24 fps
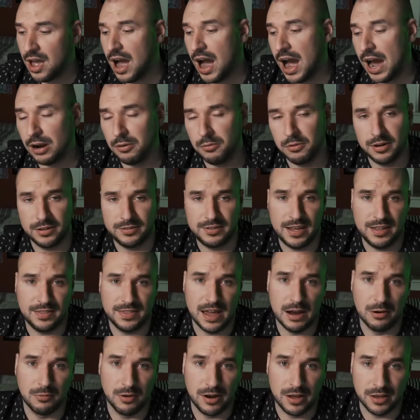I don't want to take
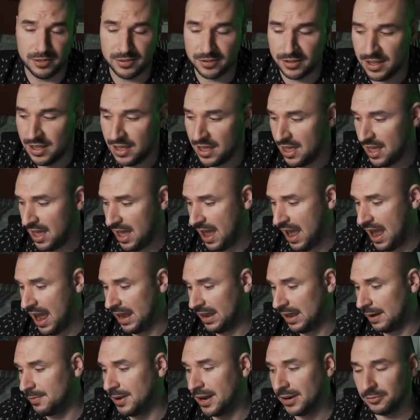that risk,
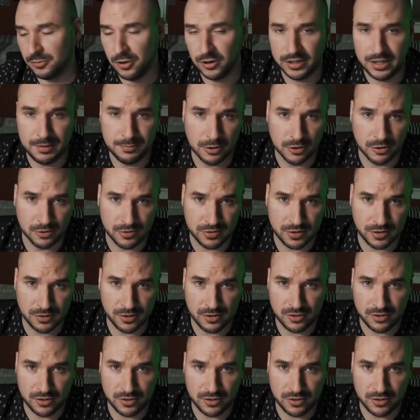and I'm not a lucky person,